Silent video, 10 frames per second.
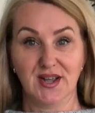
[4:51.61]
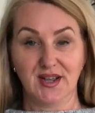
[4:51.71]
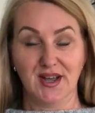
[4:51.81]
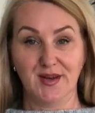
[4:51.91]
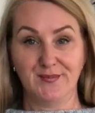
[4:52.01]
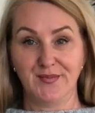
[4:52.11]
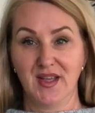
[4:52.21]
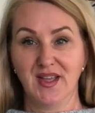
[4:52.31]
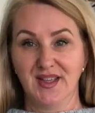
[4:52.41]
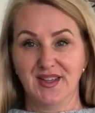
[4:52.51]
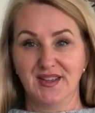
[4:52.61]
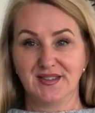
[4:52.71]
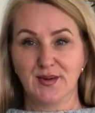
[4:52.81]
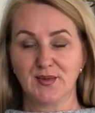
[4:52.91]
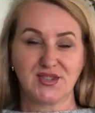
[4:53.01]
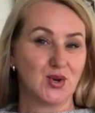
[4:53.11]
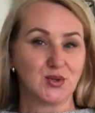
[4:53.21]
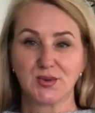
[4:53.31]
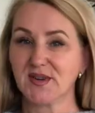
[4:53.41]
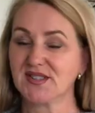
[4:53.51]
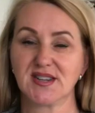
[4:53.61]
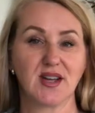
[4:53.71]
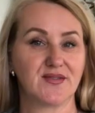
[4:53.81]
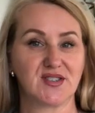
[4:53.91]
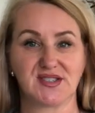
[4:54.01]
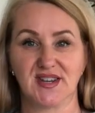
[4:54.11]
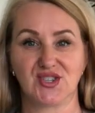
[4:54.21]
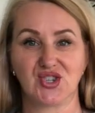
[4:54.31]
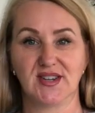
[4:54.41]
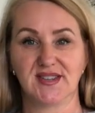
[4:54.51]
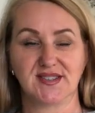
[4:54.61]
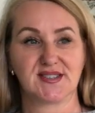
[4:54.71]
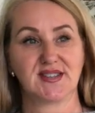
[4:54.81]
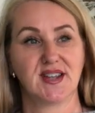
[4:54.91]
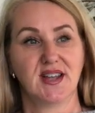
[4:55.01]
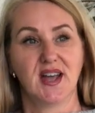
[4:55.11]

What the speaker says: there was no twisting of the stitches.